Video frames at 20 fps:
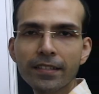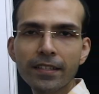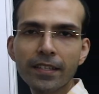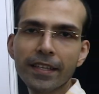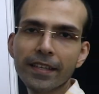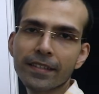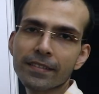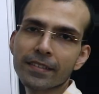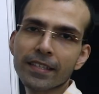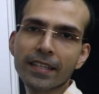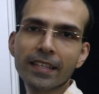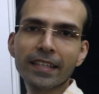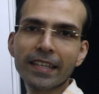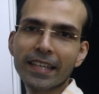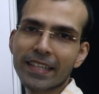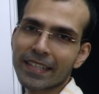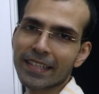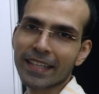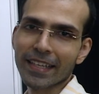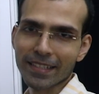and x can
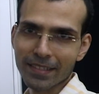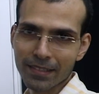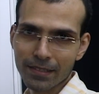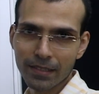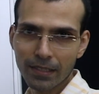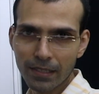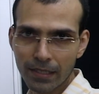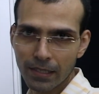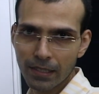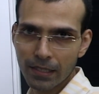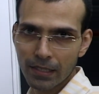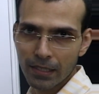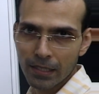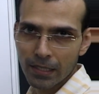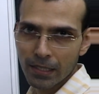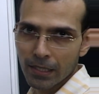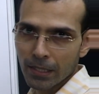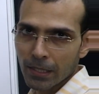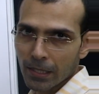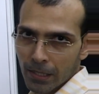get cancelled
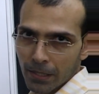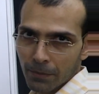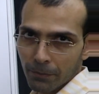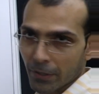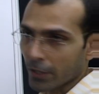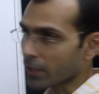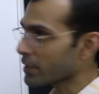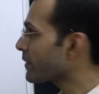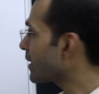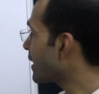because we